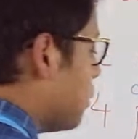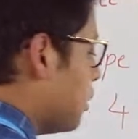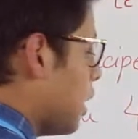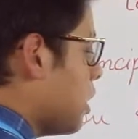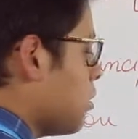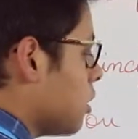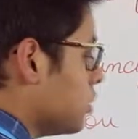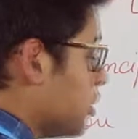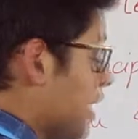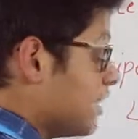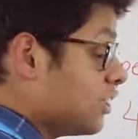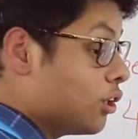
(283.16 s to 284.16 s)
plural
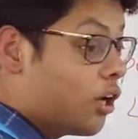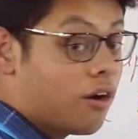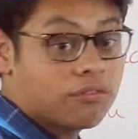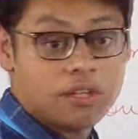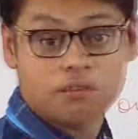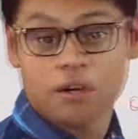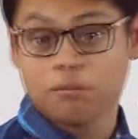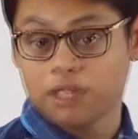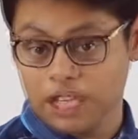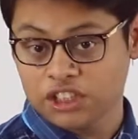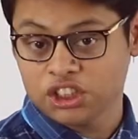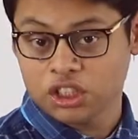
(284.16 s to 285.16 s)
conjugation of the verb
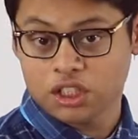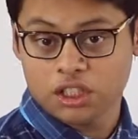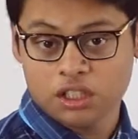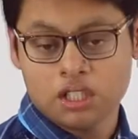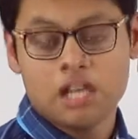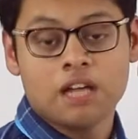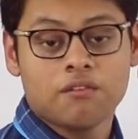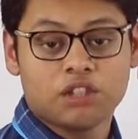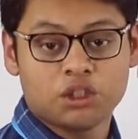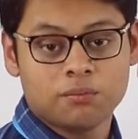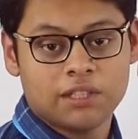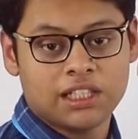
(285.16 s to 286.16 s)
déjeuner,
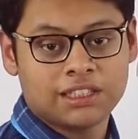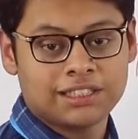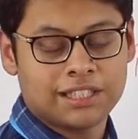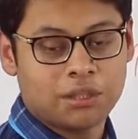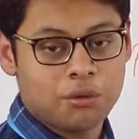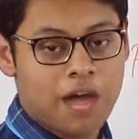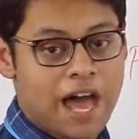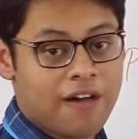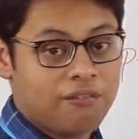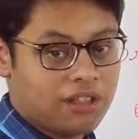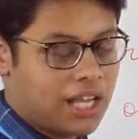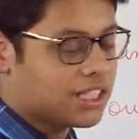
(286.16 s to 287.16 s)
which means to
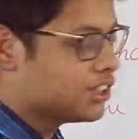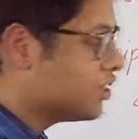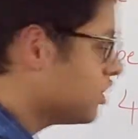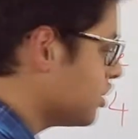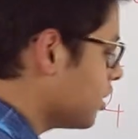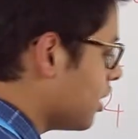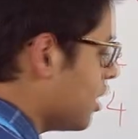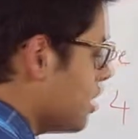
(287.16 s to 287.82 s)
have lunch.